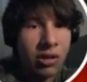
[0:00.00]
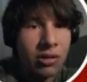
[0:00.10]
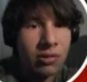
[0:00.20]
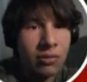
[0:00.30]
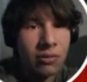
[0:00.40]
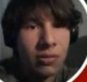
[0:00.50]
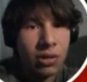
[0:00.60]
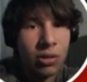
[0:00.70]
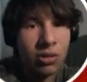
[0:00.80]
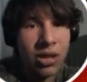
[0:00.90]
Uh,
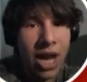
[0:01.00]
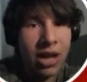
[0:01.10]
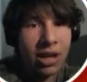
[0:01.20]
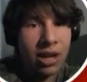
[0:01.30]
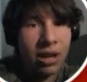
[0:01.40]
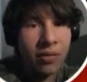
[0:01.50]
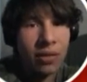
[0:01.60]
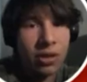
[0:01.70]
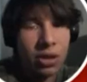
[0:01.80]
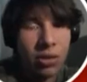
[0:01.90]
who was that?
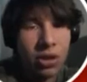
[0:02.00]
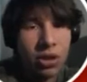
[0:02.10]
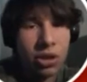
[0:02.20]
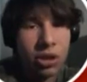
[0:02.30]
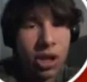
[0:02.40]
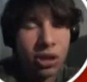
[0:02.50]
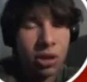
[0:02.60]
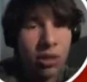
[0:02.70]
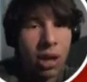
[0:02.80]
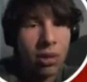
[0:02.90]
Someone
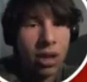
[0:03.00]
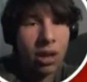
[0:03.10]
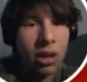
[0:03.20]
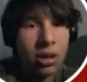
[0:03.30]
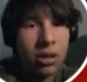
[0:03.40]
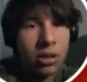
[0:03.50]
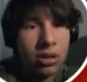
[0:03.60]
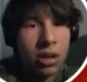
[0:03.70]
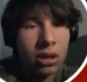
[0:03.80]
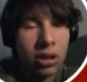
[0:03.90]
just shot something at me.
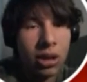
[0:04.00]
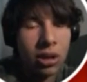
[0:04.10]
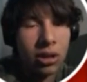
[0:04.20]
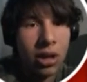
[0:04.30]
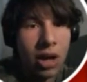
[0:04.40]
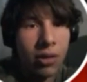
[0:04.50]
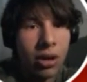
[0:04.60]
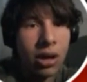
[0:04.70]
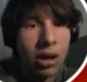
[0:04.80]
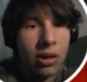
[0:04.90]
Have to duck under
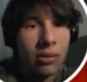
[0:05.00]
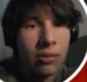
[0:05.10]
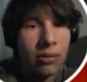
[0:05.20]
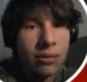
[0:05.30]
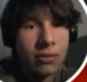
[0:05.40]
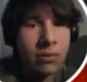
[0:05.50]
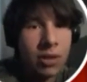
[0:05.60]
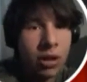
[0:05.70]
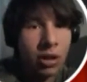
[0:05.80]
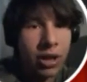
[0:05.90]
cover.
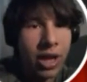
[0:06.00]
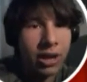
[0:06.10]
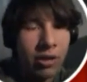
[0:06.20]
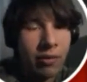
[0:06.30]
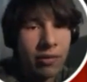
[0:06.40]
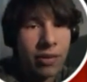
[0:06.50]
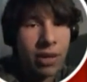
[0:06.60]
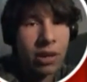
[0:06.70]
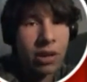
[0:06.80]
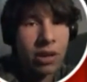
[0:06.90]
Oh, okay.
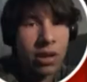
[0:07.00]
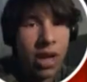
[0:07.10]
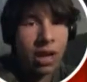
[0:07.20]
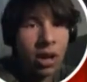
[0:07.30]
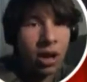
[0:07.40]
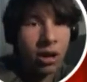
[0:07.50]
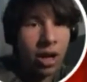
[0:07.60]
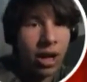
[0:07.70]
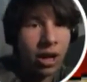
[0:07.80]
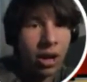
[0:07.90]
Okay.
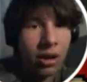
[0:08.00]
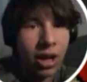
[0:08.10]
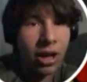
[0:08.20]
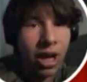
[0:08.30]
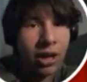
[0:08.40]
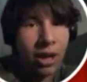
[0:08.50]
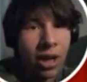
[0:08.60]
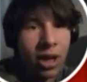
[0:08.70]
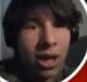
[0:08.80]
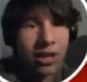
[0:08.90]
Okay. Oh, not
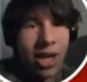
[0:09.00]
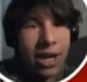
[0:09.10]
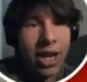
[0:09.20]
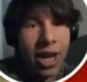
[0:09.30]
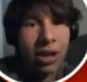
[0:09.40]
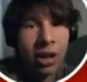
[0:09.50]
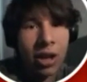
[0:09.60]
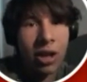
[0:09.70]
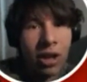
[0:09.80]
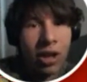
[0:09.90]
again. Not this guy
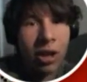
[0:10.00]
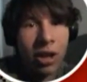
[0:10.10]
again.